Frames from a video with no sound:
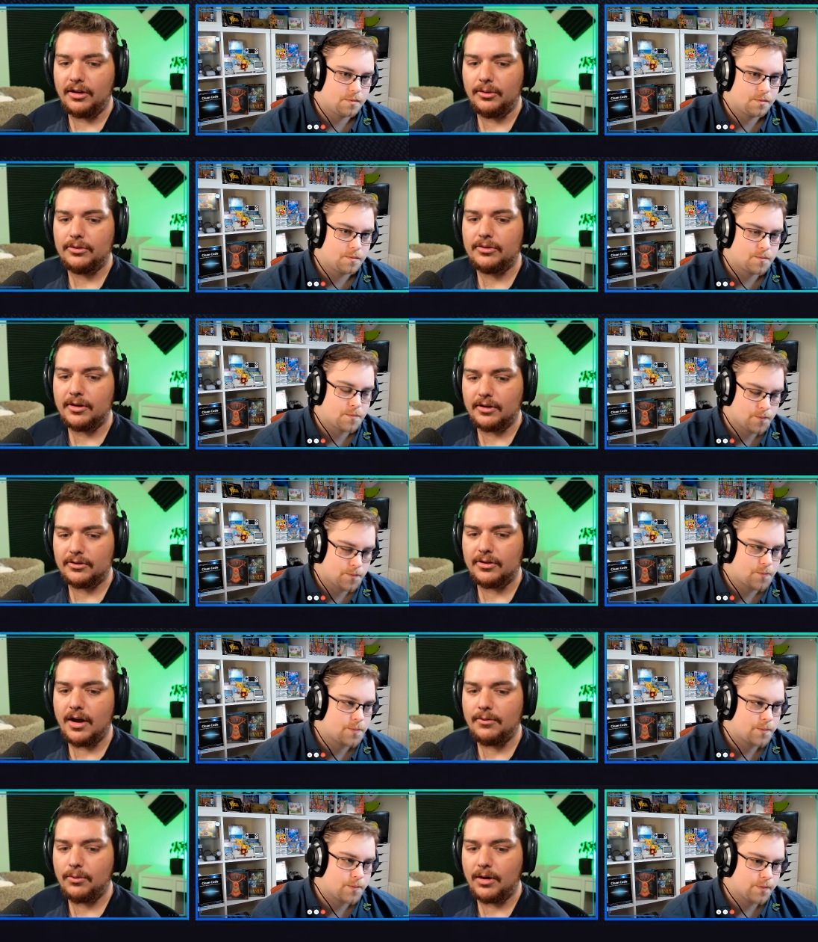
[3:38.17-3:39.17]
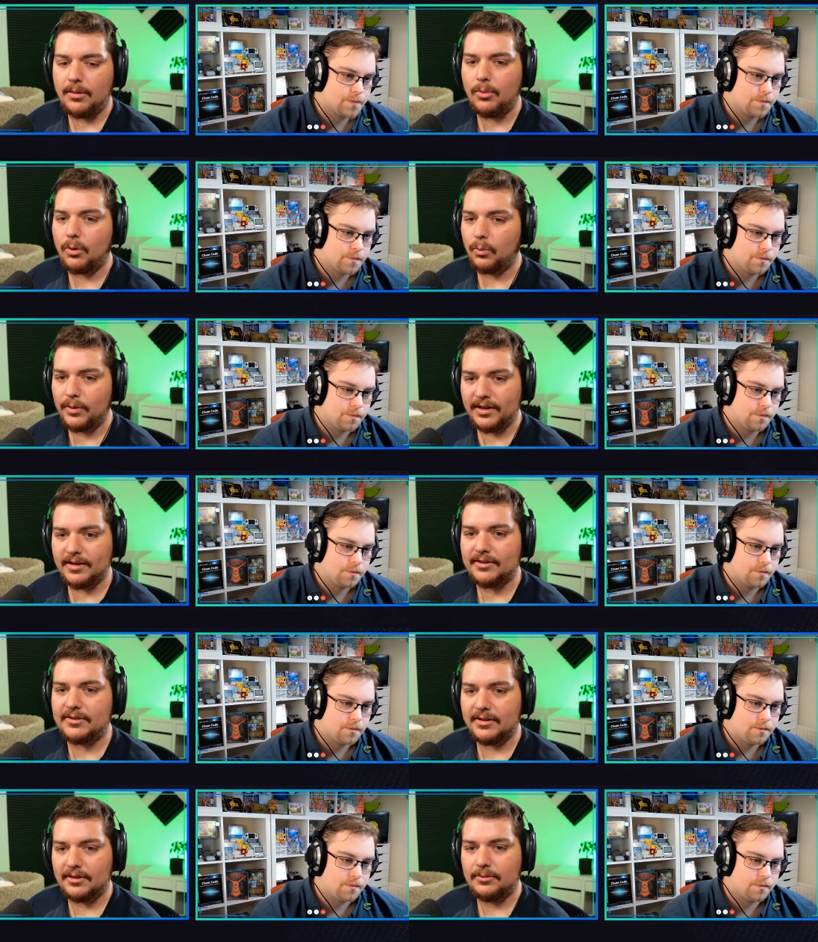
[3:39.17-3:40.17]
Speaker 1: to use their software in a more
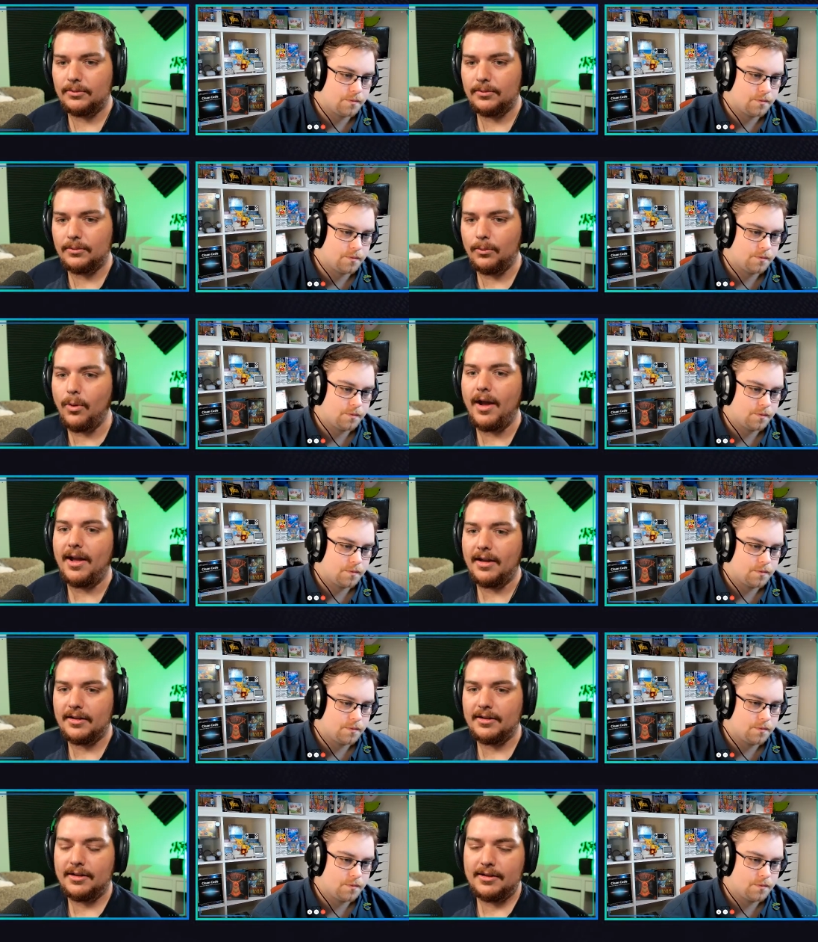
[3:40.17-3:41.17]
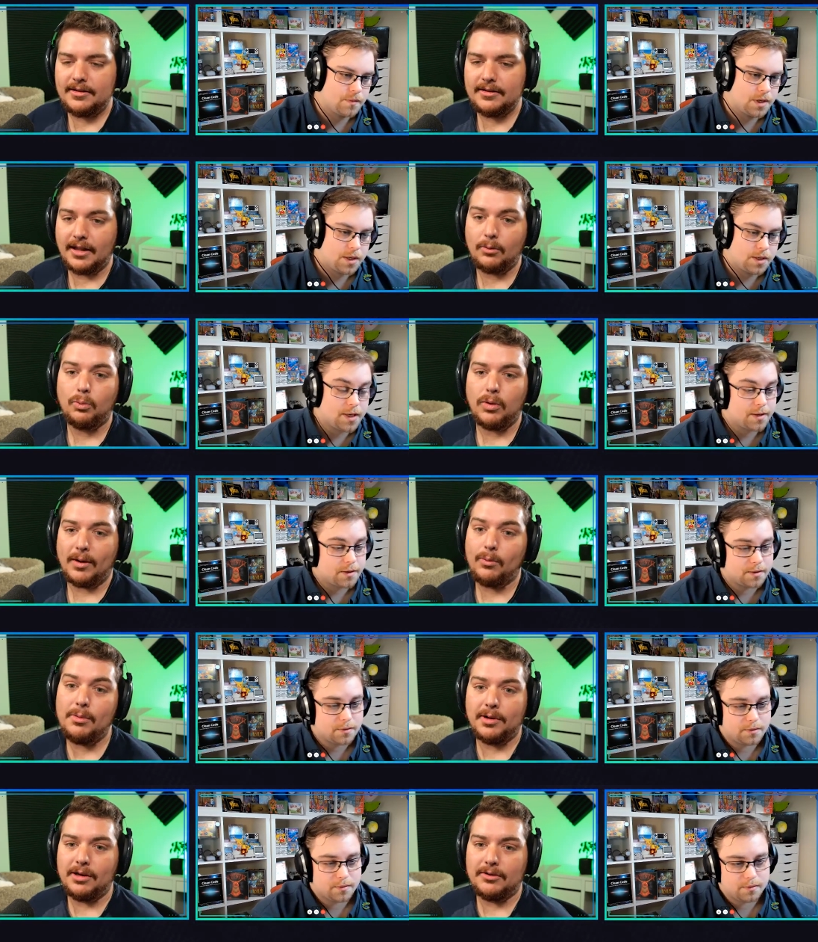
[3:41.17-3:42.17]
realistic way, like like
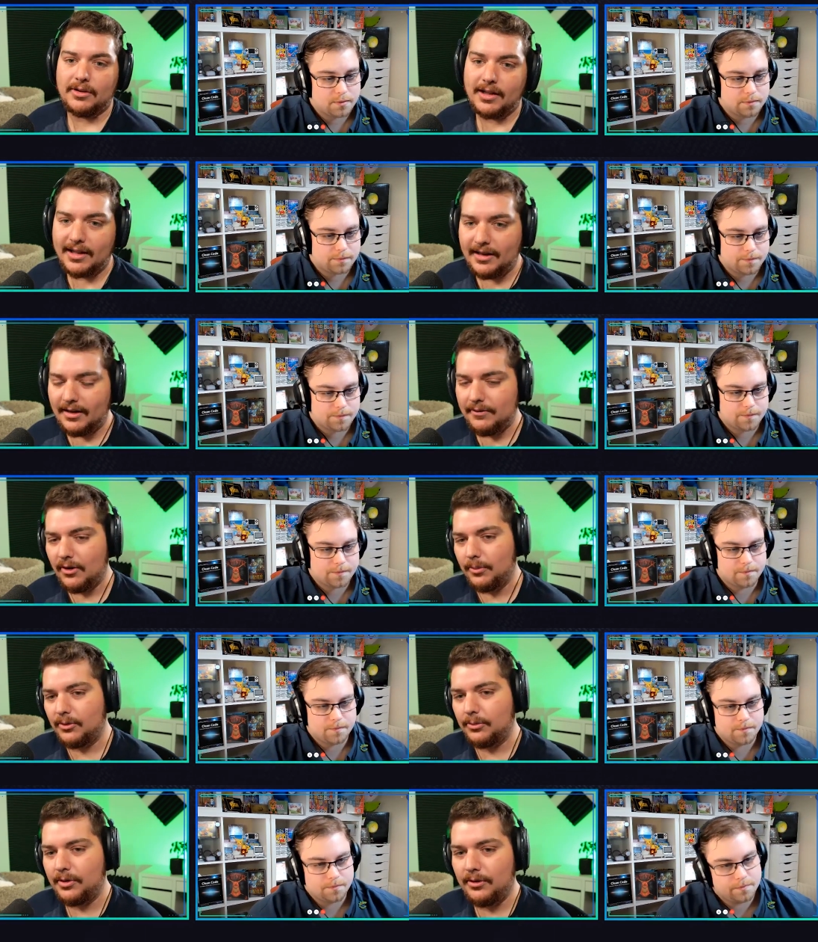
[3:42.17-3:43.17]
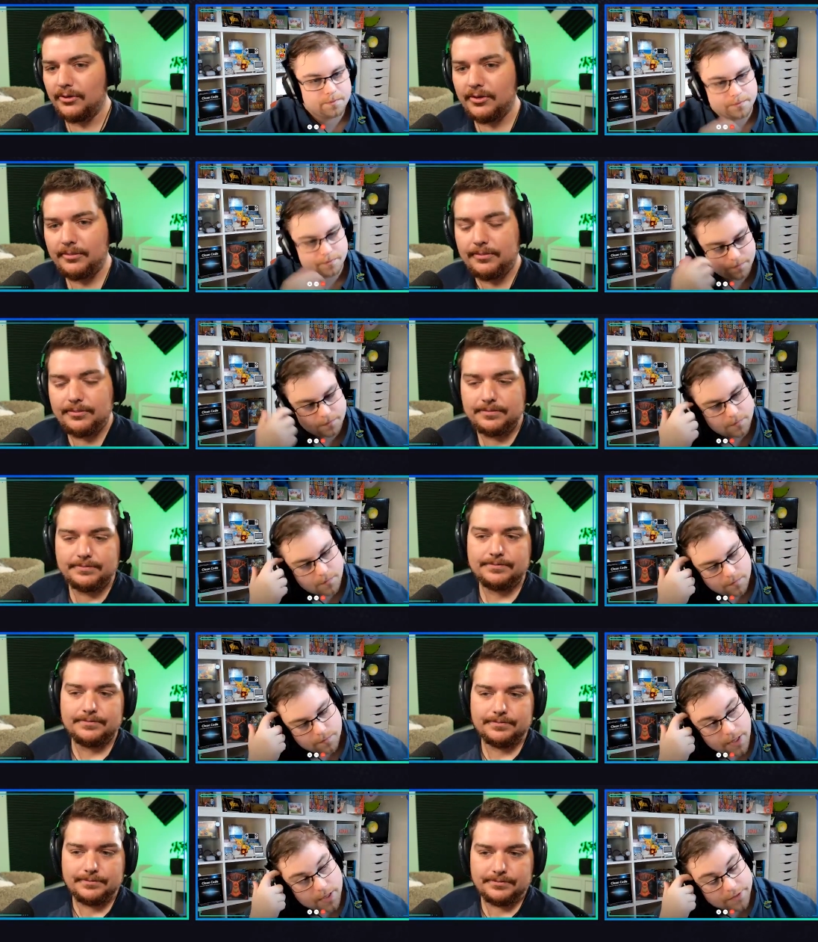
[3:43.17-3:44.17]
we would use it, like indie developers would use it.
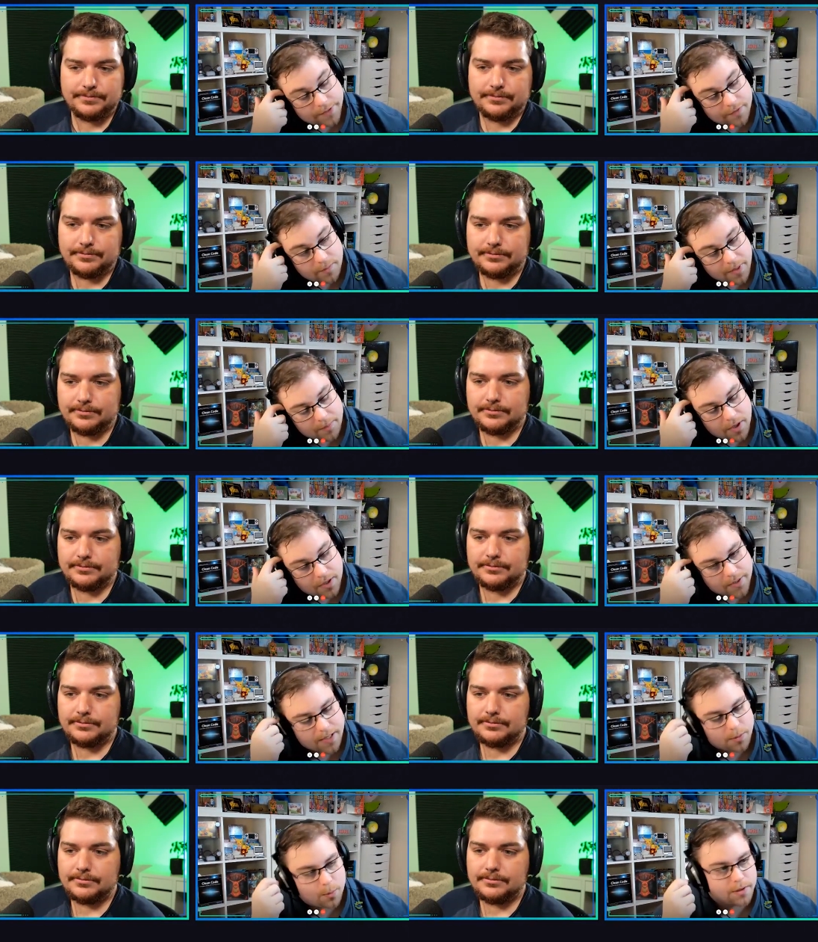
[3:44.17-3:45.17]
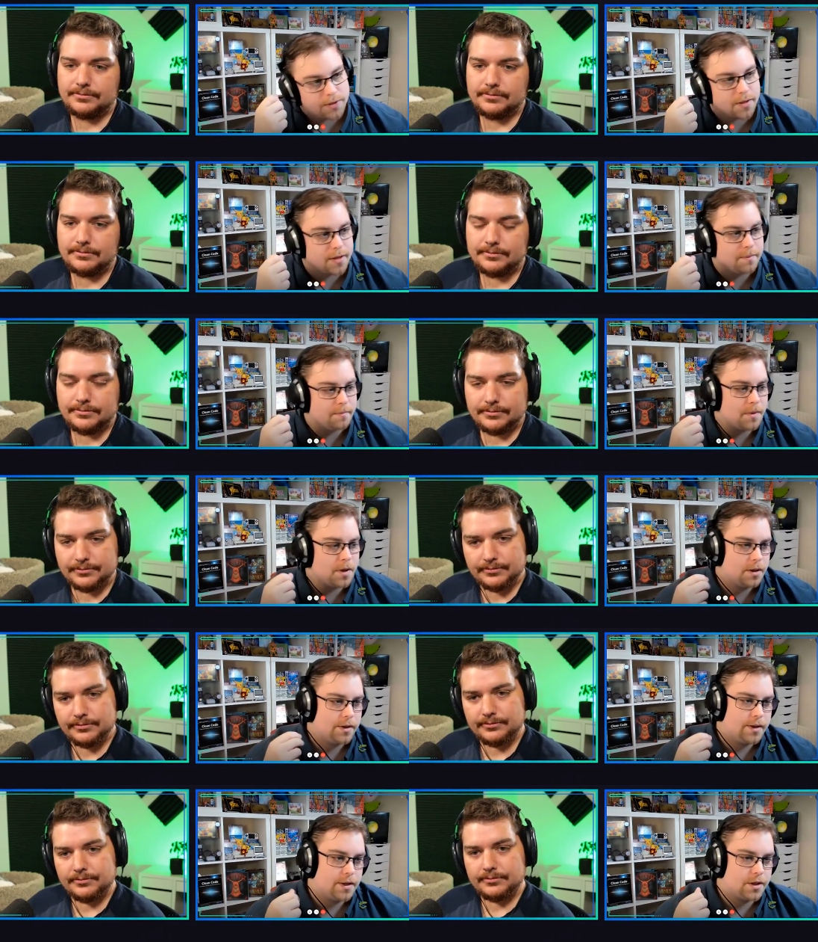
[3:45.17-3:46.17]
Speaker 2: Yeah, because even a big part of that was um,
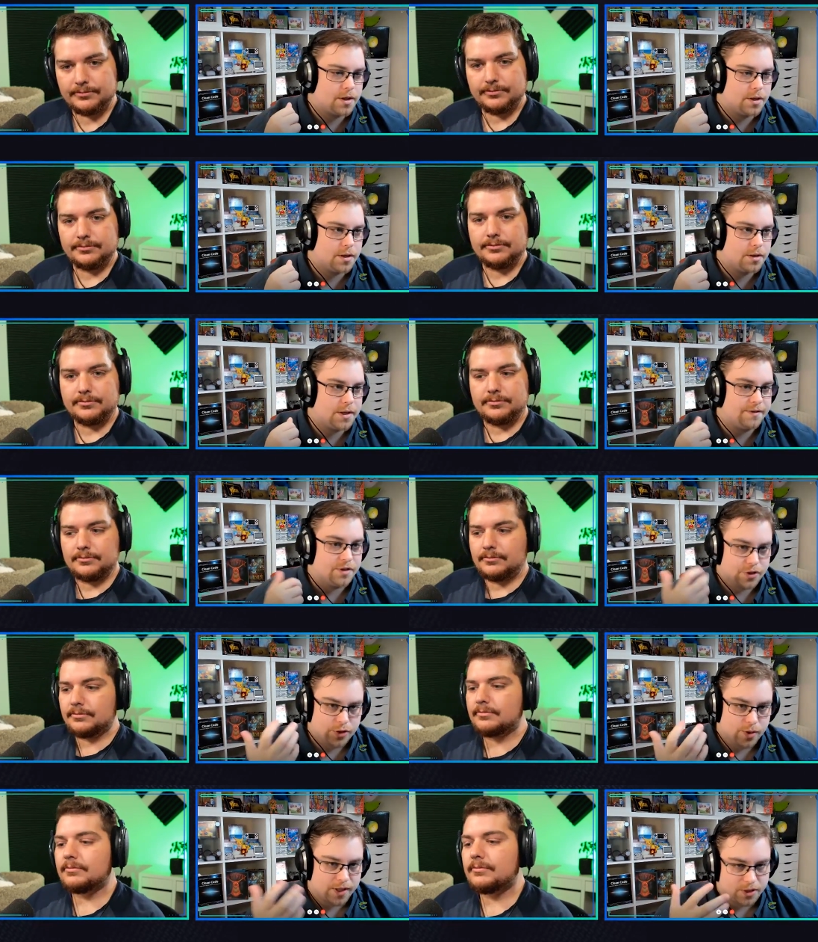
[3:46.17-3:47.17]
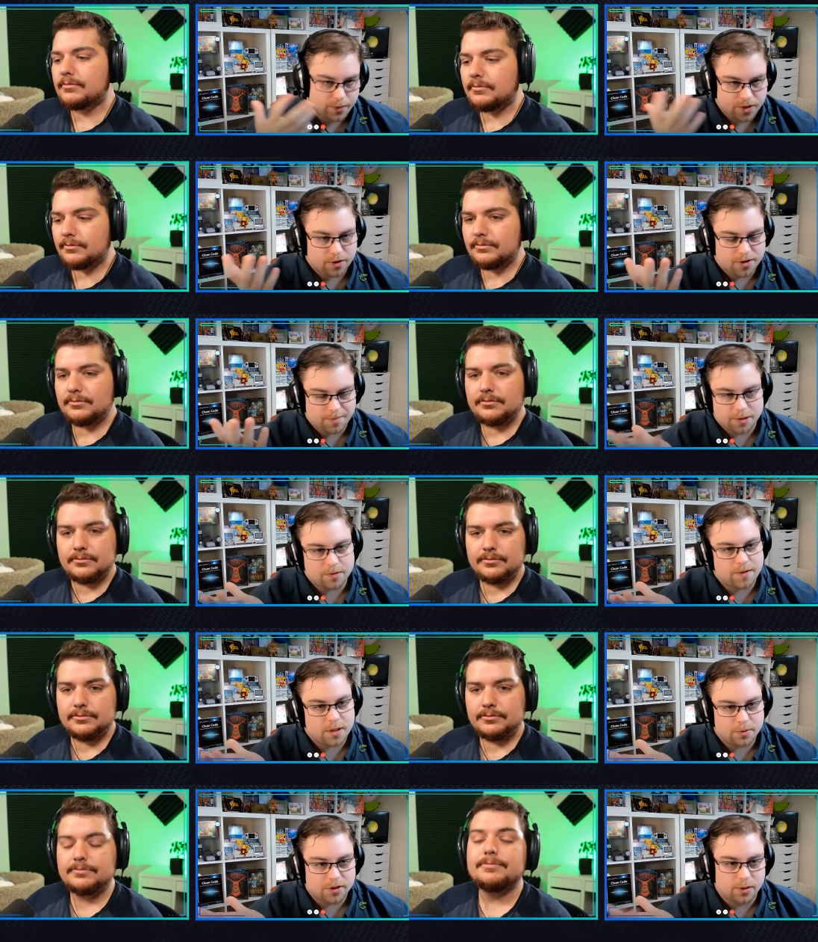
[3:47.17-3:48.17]
the even the tooling. So we talked about
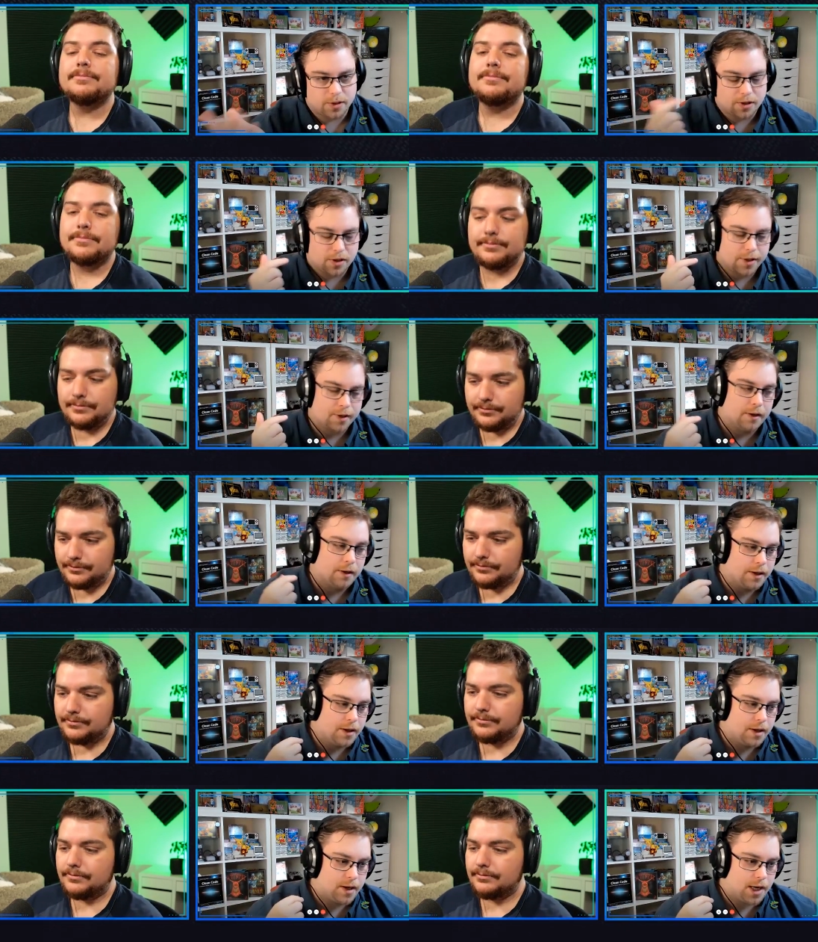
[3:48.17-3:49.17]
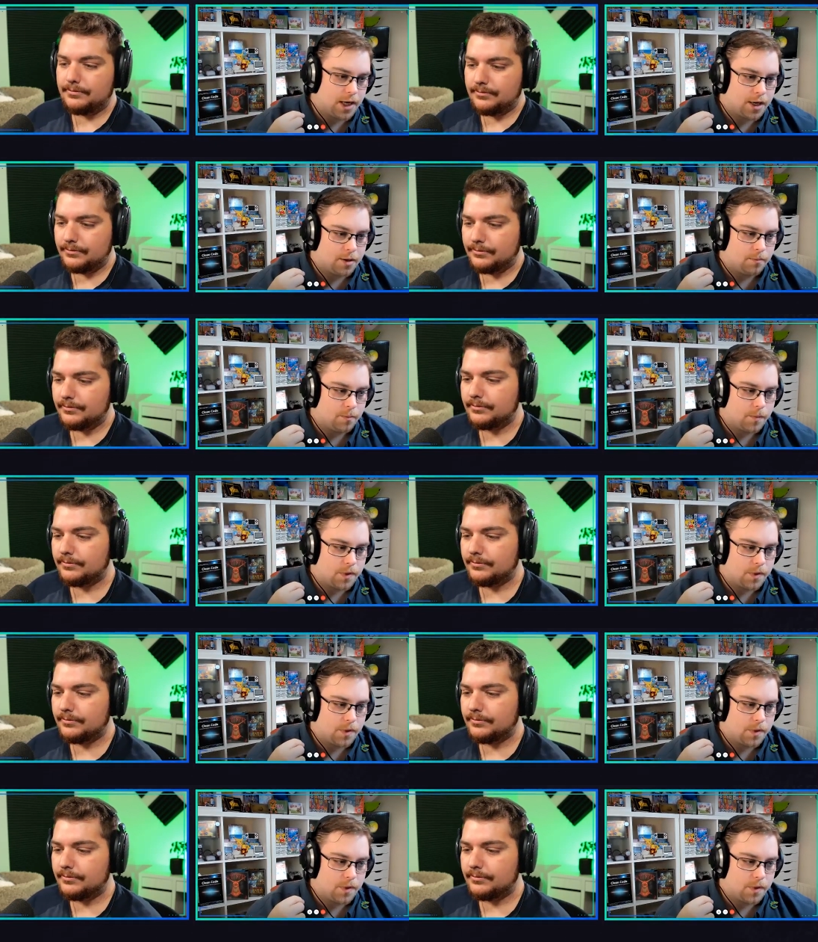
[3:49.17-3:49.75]
developer tooling earlier. Um,